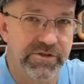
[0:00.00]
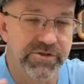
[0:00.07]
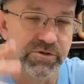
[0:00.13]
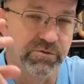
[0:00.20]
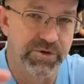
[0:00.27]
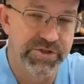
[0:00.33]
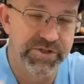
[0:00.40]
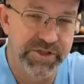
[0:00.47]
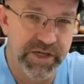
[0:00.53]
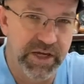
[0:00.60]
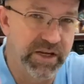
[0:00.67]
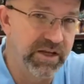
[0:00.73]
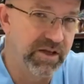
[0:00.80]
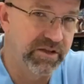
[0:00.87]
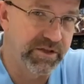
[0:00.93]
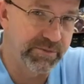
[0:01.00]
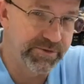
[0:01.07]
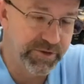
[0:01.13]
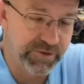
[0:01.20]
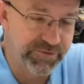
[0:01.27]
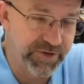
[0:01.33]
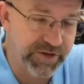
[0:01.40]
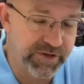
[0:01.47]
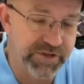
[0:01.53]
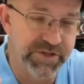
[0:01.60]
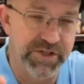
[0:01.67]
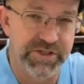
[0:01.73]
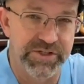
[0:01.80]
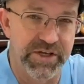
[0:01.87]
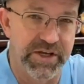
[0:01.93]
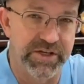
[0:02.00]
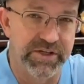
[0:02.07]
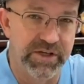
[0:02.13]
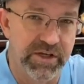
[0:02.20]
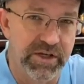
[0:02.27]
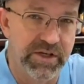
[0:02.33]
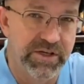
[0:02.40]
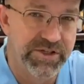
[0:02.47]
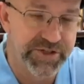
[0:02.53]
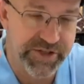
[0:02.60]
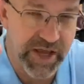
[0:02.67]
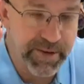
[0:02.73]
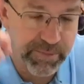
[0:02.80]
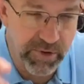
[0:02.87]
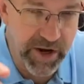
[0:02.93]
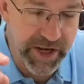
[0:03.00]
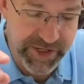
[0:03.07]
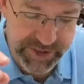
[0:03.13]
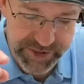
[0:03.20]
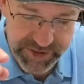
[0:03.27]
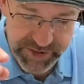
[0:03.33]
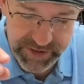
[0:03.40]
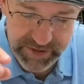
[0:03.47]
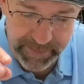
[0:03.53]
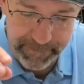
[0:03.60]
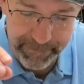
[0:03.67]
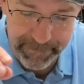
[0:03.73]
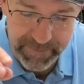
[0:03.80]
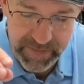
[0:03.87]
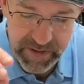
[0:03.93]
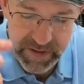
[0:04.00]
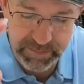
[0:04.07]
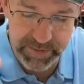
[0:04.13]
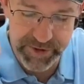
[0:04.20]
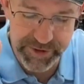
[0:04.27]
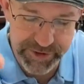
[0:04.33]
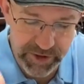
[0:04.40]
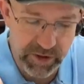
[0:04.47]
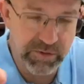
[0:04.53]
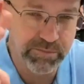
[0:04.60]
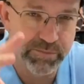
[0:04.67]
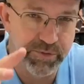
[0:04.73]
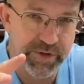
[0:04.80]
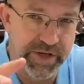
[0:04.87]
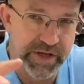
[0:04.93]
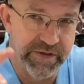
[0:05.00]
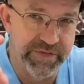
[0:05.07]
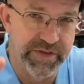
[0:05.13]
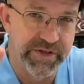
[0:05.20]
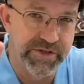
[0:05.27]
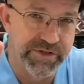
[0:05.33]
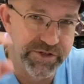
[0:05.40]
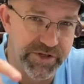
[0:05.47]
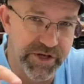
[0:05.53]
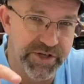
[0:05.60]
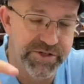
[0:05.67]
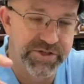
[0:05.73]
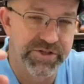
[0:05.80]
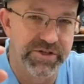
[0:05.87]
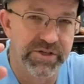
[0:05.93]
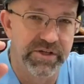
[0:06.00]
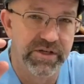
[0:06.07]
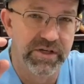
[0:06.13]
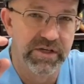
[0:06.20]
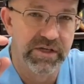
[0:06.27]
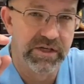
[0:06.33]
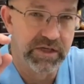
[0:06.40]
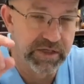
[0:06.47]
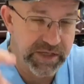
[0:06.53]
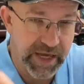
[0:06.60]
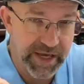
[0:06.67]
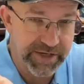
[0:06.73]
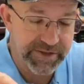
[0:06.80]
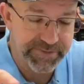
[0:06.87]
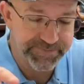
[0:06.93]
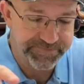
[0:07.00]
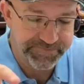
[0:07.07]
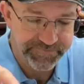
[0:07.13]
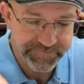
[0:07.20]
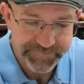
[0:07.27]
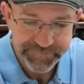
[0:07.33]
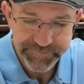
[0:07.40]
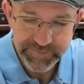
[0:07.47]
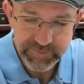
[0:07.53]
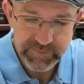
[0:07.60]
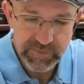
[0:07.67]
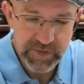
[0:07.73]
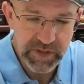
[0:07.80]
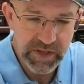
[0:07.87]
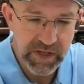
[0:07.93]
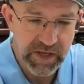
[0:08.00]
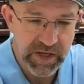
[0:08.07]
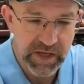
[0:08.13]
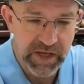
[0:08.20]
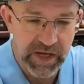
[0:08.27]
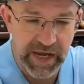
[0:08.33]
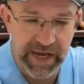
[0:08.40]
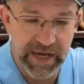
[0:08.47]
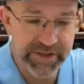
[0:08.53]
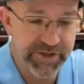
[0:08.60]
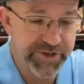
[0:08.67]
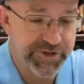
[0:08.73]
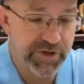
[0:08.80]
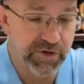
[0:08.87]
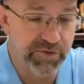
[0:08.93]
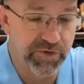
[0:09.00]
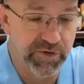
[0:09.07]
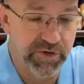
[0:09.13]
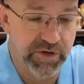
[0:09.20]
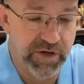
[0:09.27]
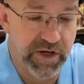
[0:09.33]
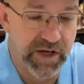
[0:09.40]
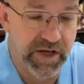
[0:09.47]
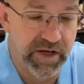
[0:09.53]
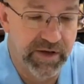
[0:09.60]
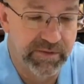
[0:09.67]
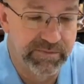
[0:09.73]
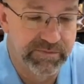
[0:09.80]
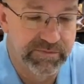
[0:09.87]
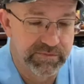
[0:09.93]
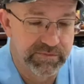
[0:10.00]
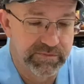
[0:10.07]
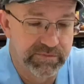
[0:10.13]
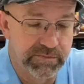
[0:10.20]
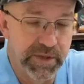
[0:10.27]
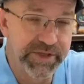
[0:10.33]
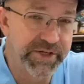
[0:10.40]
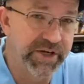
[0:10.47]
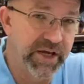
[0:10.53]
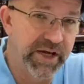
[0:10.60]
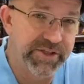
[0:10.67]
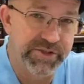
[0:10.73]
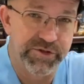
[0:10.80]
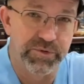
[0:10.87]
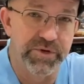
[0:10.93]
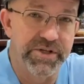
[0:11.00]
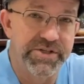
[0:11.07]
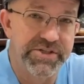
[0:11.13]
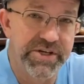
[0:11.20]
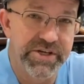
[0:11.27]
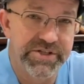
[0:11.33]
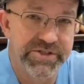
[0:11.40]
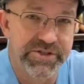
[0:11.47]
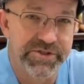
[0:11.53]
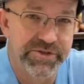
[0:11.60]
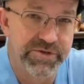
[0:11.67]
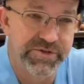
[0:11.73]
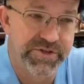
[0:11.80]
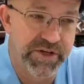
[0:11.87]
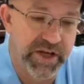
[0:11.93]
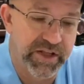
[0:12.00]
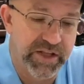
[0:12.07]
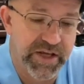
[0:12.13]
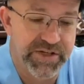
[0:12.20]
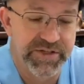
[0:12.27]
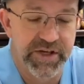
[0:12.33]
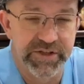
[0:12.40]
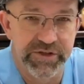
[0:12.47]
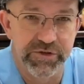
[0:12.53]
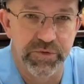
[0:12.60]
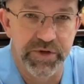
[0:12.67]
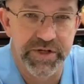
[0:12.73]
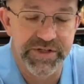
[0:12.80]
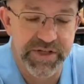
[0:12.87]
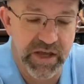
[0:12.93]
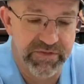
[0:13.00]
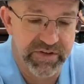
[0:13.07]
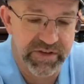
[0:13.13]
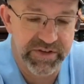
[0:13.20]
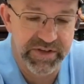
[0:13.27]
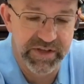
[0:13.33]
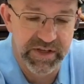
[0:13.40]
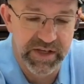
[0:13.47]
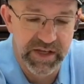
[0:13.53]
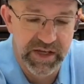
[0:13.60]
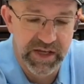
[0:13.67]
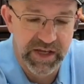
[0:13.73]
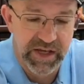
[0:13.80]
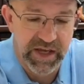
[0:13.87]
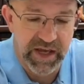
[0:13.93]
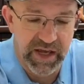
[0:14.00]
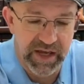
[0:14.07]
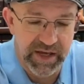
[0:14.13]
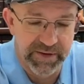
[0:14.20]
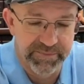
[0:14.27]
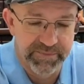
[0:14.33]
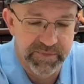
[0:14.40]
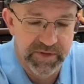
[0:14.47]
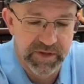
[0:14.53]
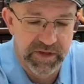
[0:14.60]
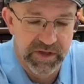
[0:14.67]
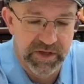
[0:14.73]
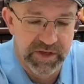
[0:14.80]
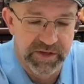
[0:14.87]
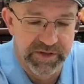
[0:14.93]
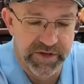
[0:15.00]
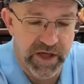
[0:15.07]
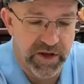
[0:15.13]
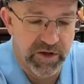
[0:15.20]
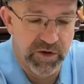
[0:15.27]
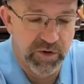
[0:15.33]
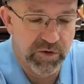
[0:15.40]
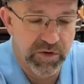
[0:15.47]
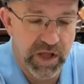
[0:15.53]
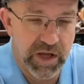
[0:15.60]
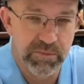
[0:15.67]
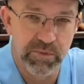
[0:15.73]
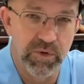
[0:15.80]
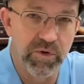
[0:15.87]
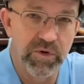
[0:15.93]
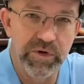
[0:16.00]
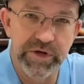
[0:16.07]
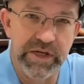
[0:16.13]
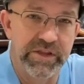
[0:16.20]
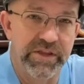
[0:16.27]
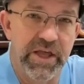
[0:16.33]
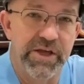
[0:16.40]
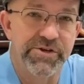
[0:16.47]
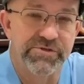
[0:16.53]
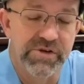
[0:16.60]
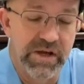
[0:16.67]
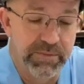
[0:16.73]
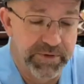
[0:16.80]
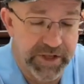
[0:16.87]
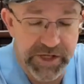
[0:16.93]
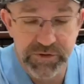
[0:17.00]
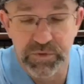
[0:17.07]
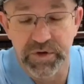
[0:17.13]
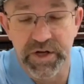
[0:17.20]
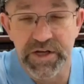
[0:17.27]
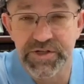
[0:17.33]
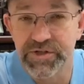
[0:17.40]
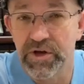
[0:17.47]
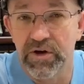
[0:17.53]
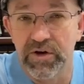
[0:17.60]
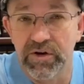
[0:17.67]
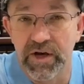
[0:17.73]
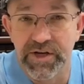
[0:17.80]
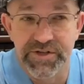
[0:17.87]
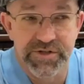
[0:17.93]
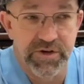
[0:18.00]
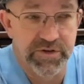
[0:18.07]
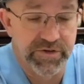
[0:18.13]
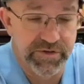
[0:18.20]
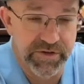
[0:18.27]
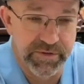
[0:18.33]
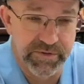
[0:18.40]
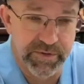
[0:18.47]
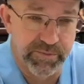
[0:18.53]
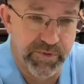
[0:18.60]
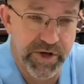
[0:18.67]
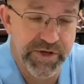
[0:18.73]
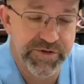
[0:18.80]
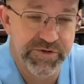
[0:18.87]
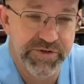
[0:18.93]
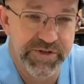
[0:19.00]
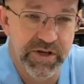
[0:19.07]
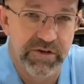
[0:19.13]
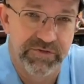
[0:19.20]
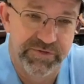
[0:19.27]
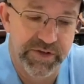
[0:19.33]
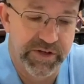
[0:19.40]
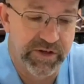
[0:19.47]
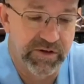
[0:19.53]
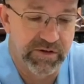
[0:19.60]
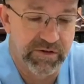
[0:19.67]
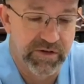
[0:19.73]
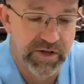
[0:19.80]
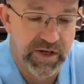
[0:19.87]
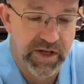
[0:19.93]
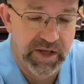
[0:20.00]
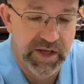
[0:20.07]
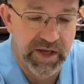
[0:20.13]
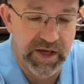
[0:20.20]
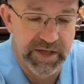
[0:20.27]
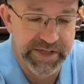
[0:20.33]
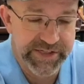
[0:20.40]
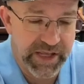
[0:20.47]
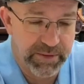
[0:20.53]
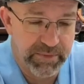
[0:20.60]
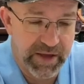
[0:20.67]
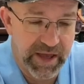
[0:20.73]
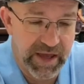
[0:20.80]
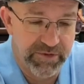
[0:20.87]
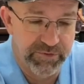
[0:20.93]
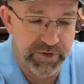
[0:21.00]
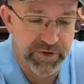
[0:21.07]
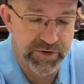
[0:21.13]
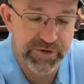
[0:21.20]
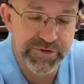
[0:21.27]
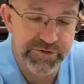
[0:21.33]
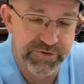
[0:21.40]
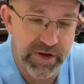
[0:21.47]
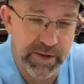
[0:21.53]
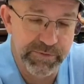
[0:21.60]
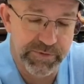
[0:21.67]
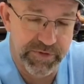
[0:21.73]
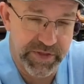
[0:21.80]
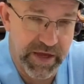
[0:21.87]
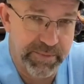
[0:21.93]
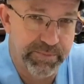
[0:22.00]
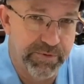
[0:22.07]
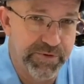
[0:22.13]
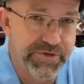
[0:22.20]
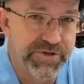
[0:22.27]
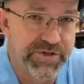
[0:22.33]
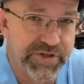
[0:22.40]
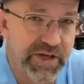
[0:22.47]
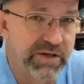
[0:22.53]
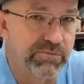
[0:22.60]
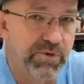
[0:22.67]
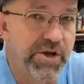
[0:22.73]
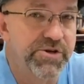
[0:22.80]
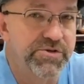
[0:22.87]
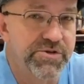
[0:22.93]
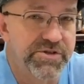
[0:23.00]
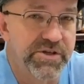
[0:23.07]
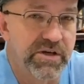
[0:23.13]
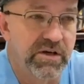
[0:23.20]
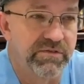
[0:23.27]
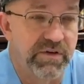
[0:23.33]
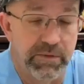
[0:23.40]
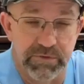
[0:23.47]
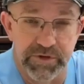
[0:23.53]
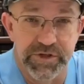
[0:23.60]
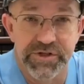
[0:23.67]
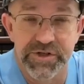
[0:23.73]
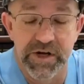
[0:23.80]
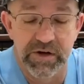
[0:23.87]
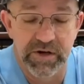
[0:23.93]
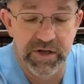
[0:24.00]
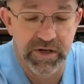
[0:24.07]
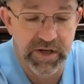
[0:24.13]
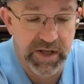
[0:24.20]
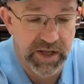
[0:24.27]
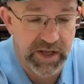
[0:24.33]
So once again, he held up two fingers and he said, "Stay braced, but don't breathe just yet." I had this over Monday night, the 26th, and Tuesday night, last night, the 27th. Not a whole lot more in that dream, but that's what I saw. I saw the brace yourself figure. Anytime I have one of those dreams with that person saying, "Brace yourself," I'm going to share it.